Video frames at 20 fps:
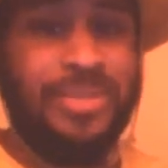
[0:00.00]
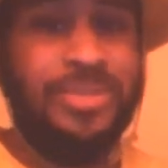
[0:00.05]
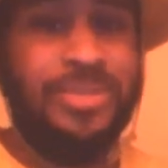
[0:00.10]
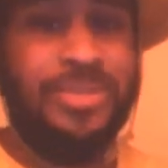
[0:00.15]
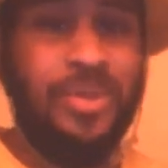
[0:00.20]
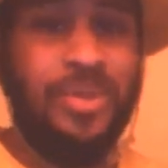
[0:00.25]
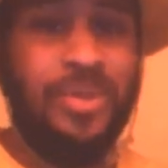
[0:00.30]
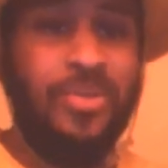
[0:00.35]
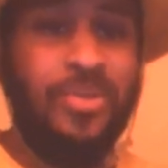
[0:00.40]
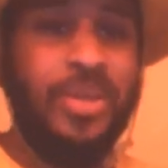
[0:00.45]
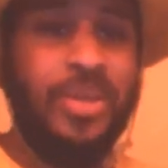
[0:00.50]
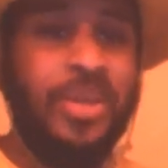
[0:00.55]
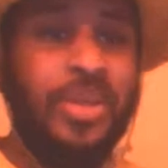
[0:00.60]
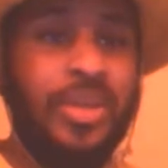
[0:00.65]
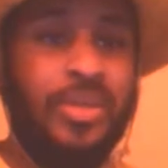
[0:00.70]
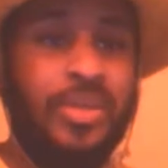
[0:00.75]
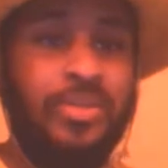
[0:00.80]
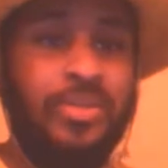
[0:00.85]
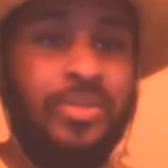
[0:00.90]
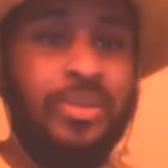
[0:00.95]
So
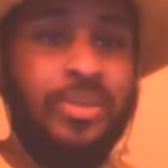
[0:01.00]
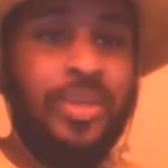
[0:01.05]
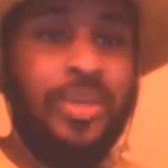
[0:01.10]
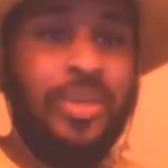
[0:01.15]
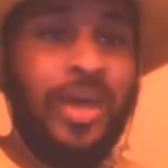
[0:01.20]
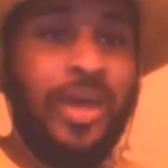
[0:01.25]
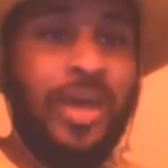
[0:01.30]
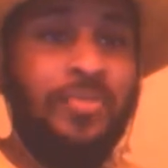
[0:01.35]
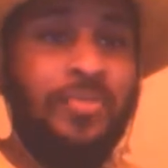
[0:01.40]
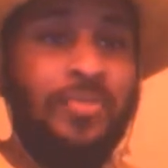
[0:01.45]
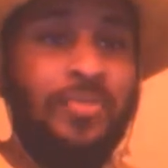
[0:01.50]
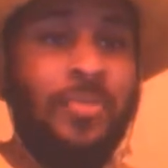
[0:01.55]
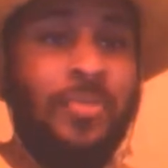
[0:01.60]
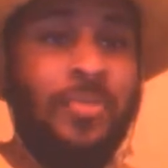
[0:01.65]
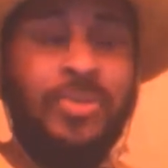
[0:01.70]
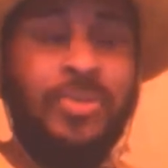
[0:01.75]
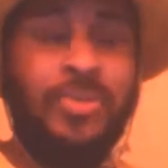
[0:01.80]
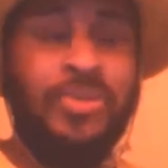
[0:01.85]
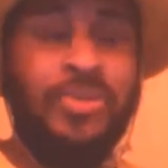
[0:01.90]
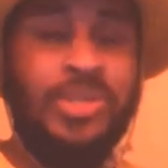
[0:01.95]
now
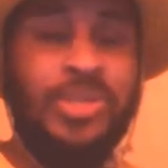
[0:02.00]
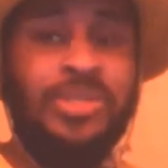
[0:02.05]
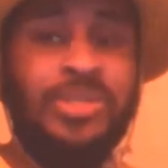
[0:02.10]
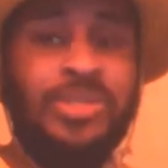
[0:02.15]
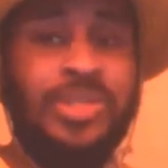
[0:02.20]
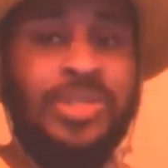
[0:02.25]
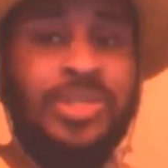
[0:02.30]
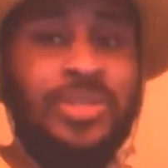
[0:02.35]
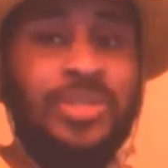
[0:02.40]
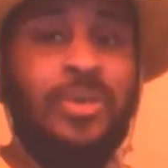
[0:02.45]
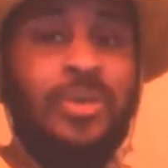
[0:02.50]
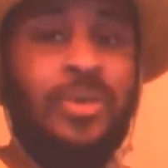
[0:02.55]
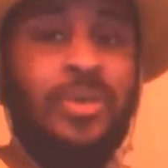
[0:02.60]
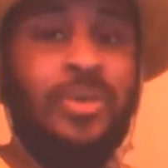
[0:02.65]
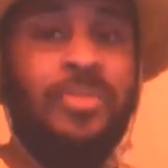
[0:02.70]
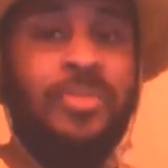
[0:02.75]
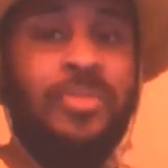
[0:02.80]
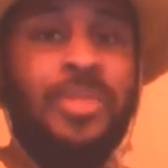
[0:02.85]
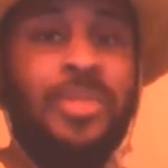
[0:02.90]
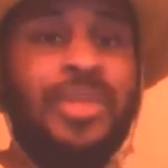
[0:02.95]
before you could just
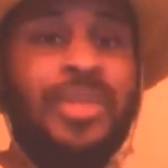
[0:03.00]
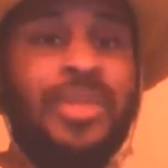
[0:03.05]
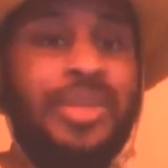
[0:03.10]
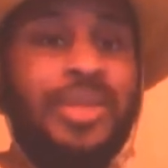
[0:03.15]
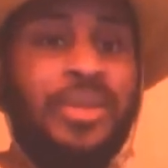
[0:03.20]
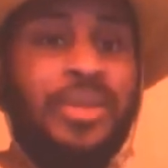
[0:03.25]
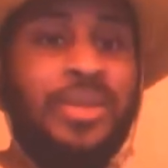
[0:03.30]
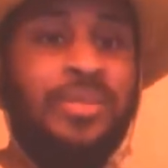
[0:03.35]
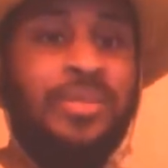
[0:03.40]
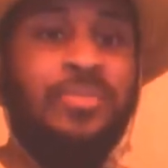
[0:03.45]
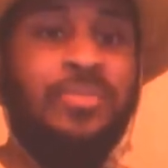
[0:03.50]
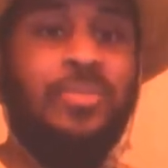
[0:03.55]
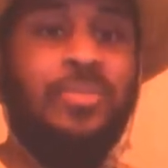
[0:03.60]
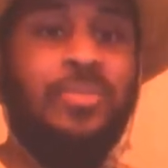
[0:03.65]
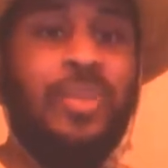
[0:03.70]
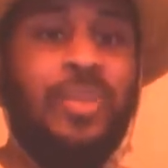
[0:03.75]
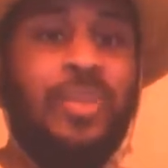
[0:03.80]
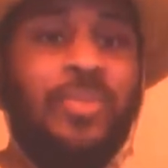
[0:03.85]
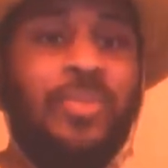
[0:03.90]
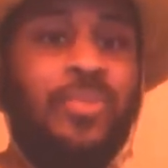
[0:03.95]
disarm them and take the
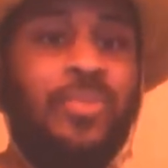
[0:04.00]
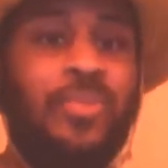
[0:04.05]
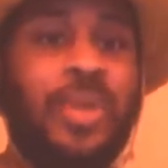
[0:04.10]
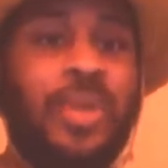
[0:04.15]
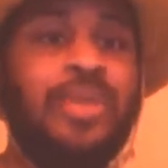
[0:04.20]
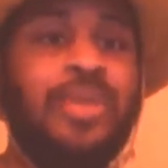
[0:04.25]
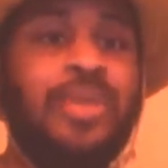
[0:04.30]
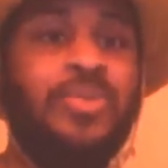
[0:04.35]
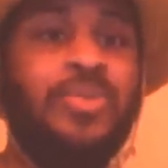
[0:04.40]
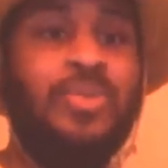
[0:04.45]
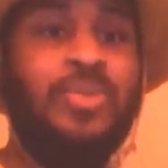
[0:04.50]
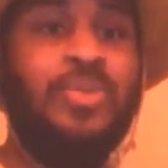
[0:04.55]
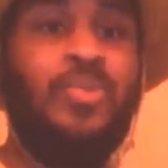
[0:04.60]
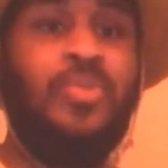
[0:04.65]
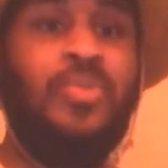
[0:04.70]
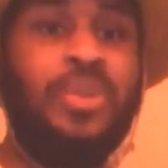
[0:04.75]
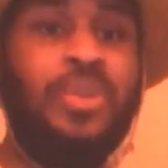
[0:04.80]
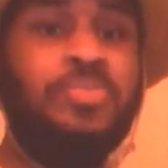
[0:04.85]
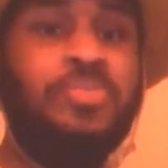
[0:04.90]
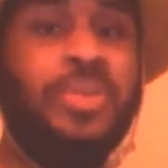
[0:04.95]
weapon away and use it
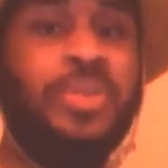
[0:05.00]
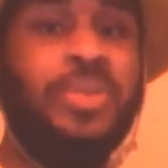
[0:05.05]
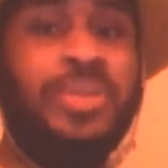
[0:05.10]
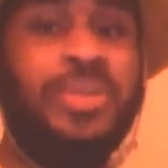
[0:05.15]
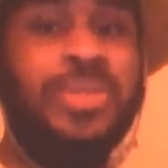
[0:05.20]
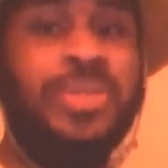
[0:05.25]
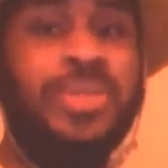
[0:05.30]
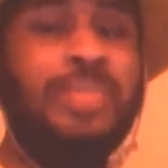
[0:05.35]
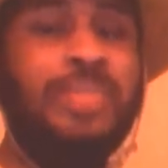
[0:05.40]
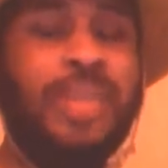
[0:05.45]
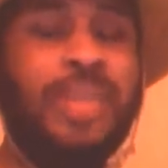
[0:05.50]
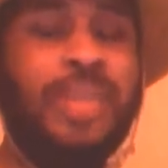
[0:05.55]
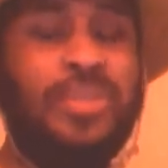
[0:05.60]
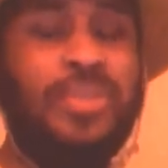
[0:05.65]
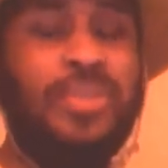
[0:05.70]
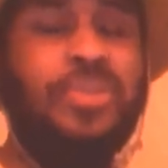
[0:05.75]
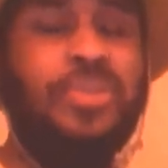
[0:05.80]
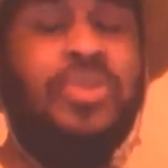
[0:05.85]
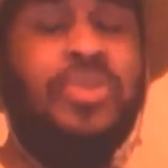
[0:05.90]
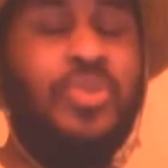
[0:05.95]
once, but it seemed like
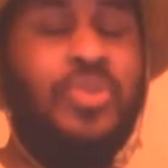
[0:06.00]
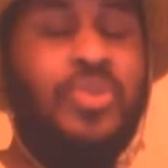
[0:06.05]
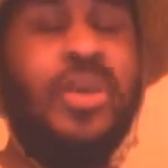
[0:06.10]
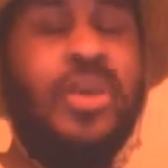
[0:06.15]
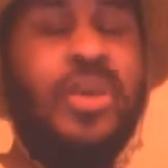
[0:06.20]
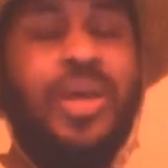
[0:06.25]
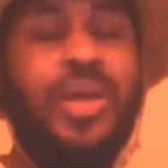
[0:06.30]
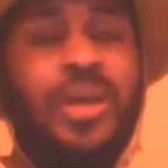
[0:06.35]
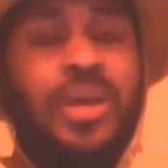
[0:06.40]
you can do it